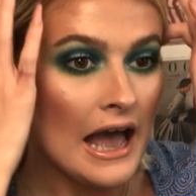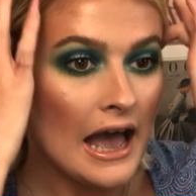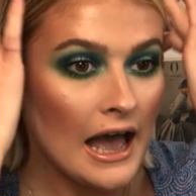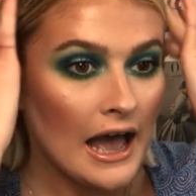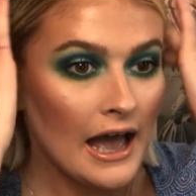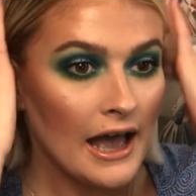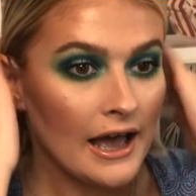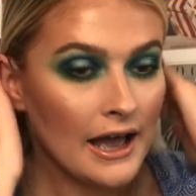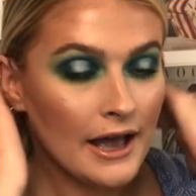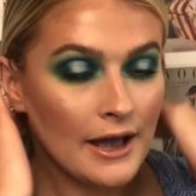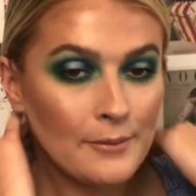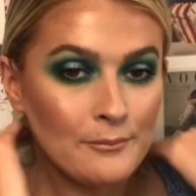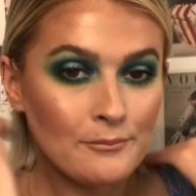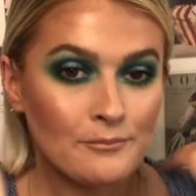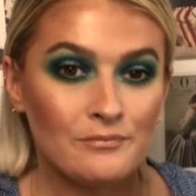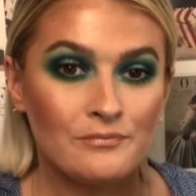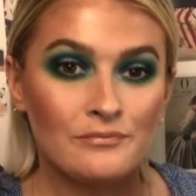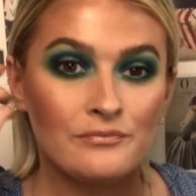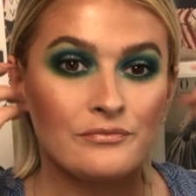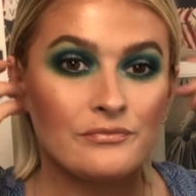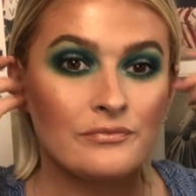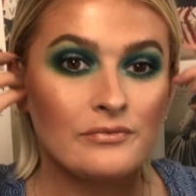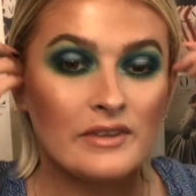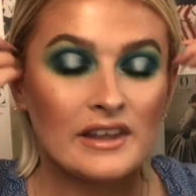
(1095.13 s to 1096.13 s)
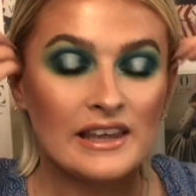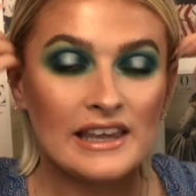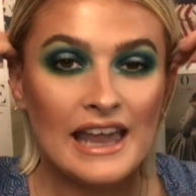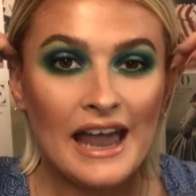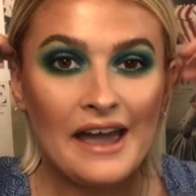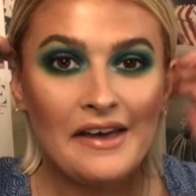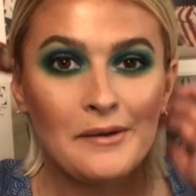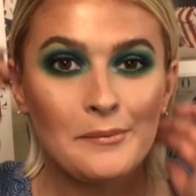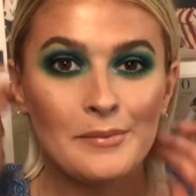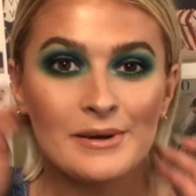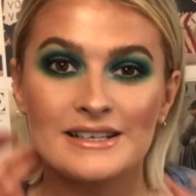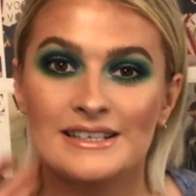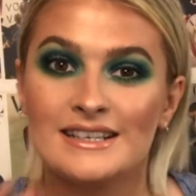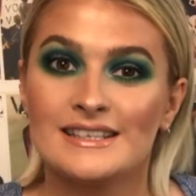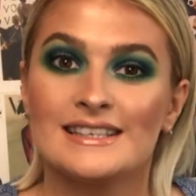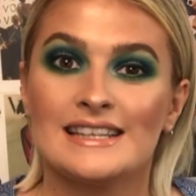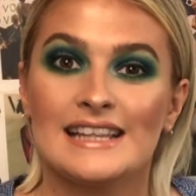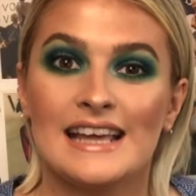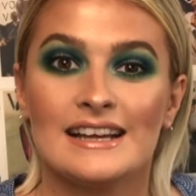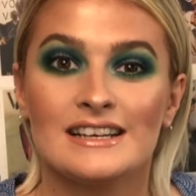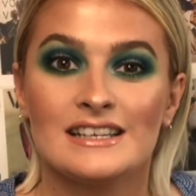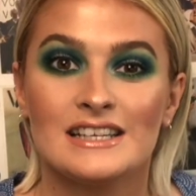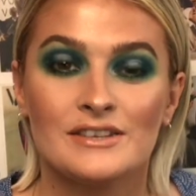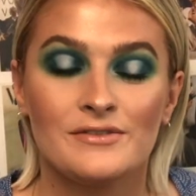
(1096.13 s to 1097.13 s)
Um, yeah, that brings us to
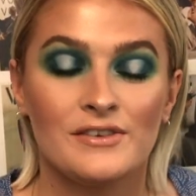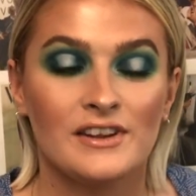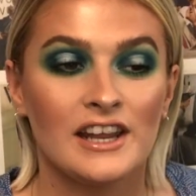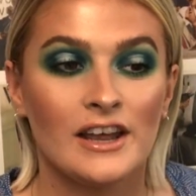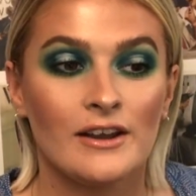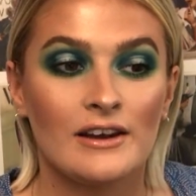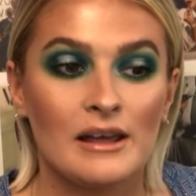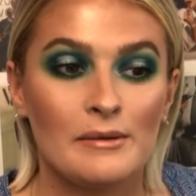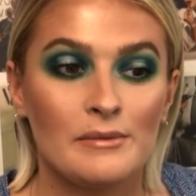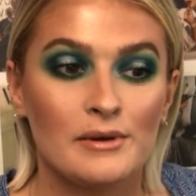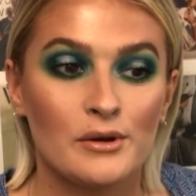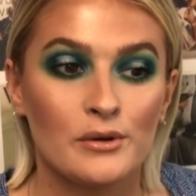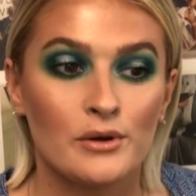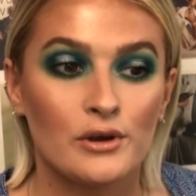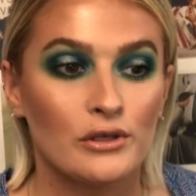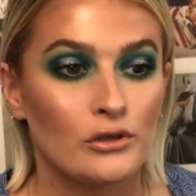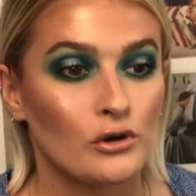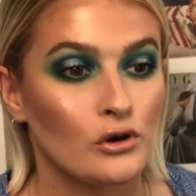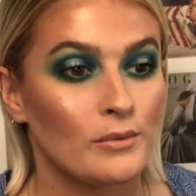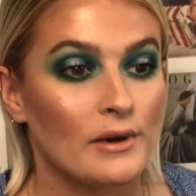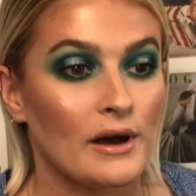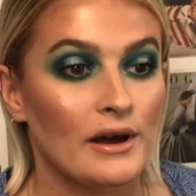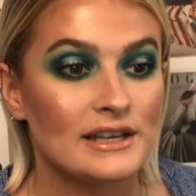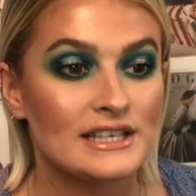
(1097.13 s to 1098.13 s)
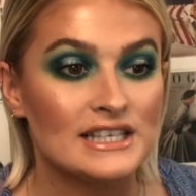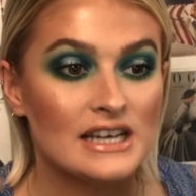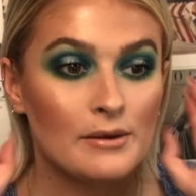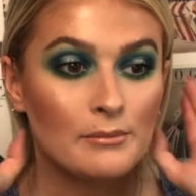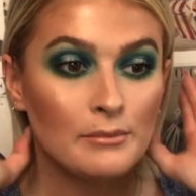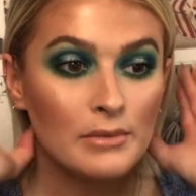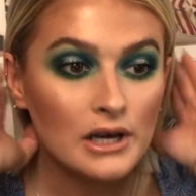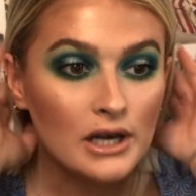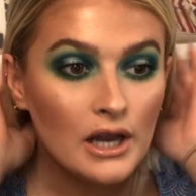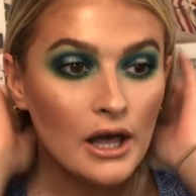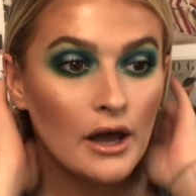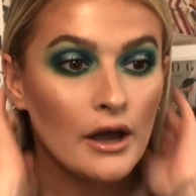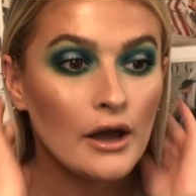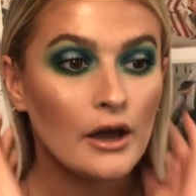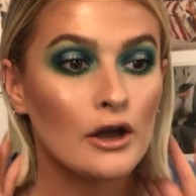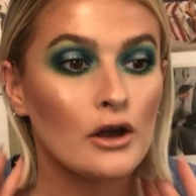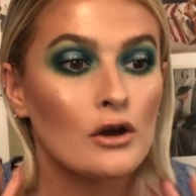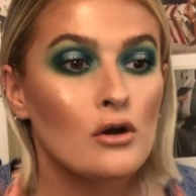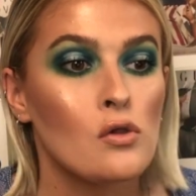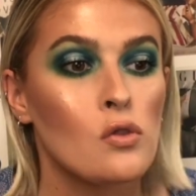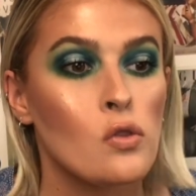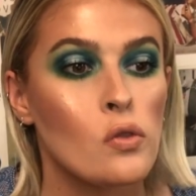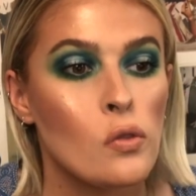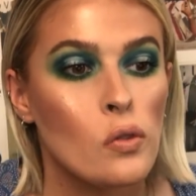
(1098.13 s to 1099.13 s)
the end of this video. Let me know what you thought about it down
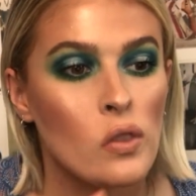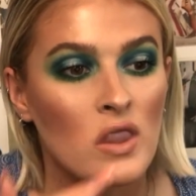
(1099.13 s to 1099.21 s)
below